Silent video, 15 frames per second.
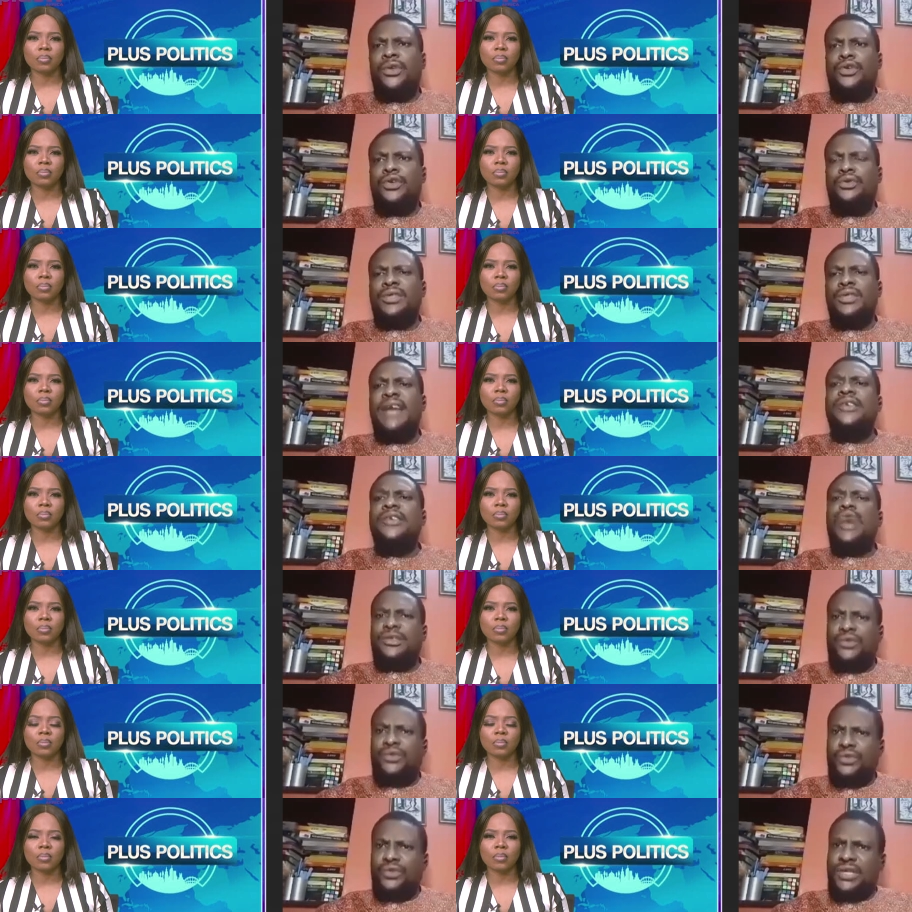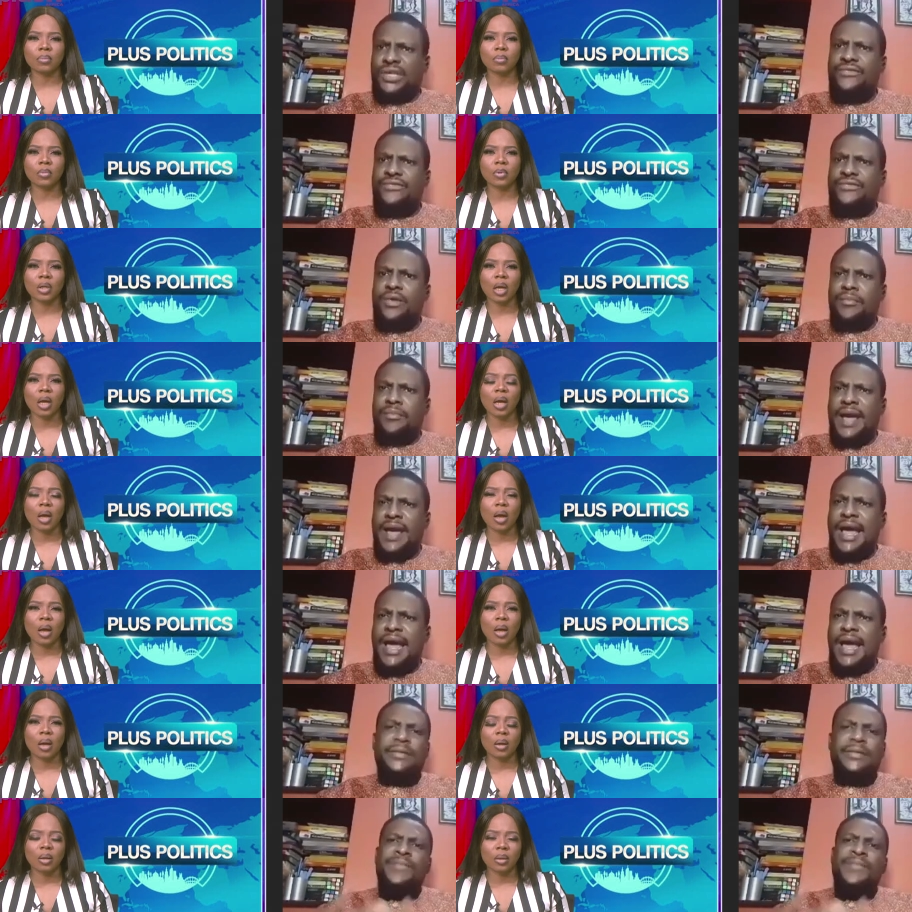Speaker 1: You know, that is where it should start from.
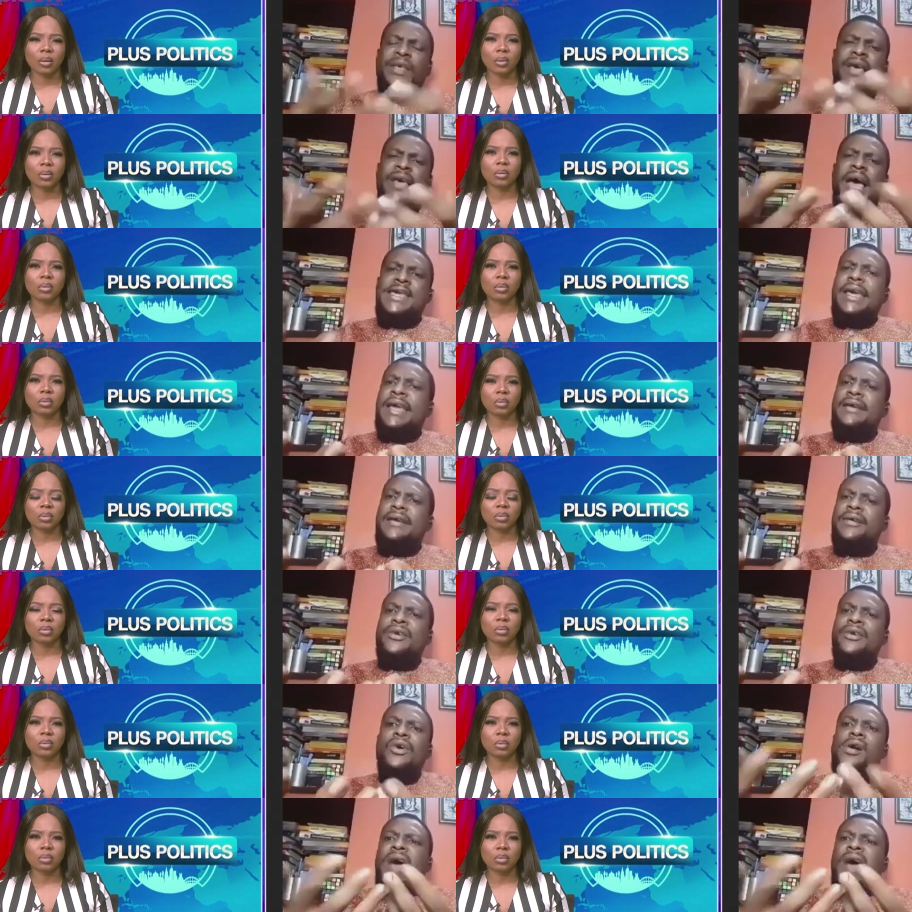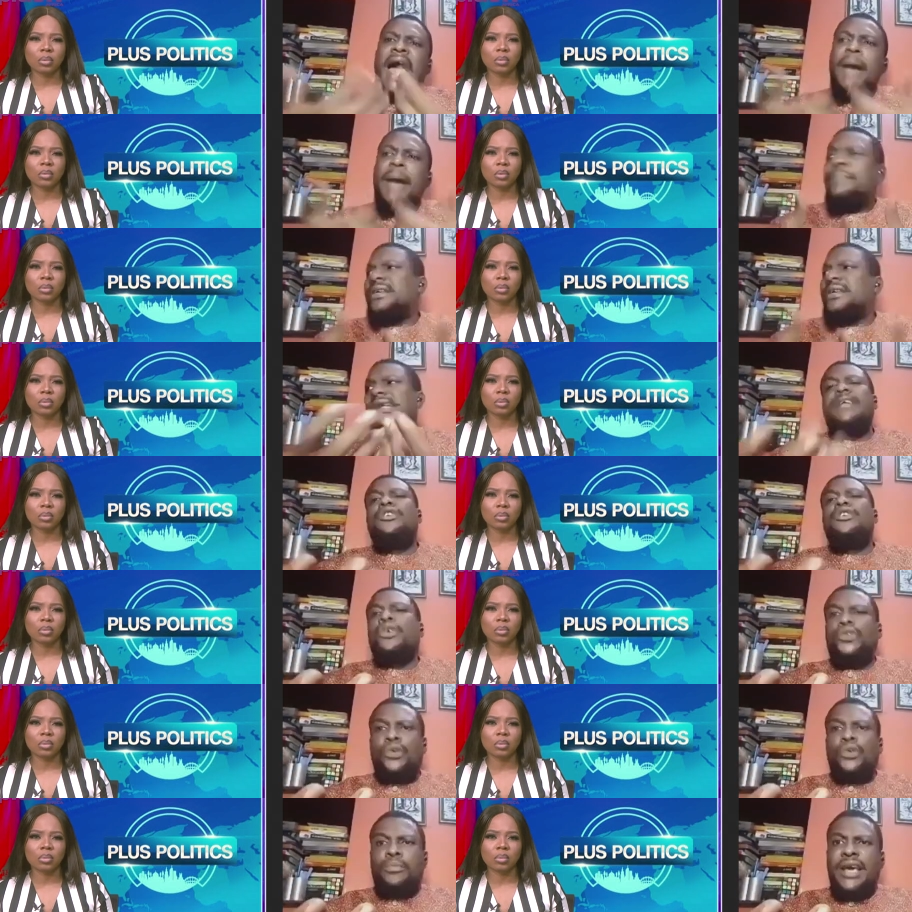And again, I'm personally not
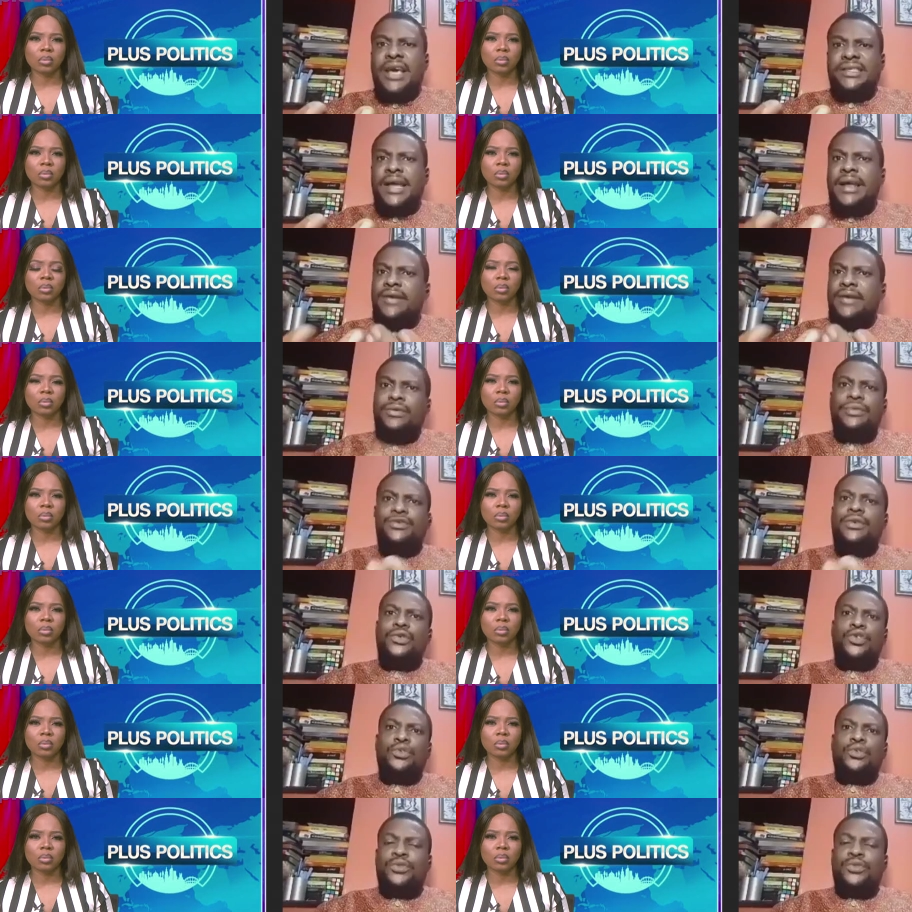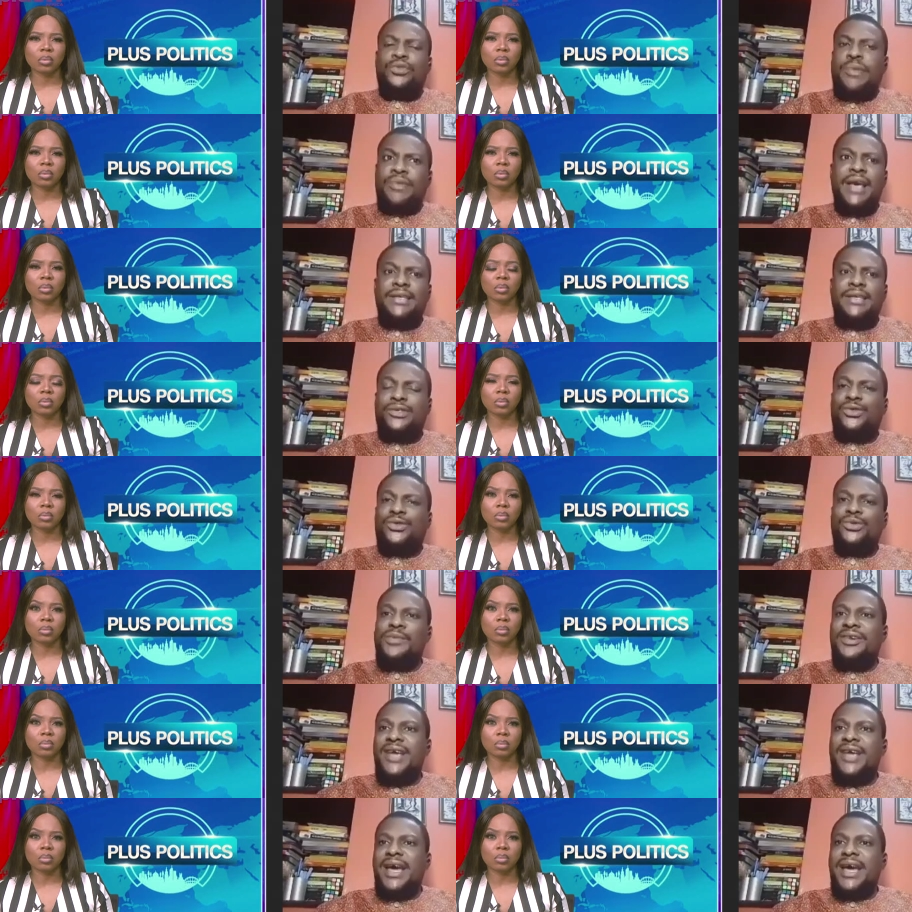surprised, and I don't think you should be surprised too, Marianne.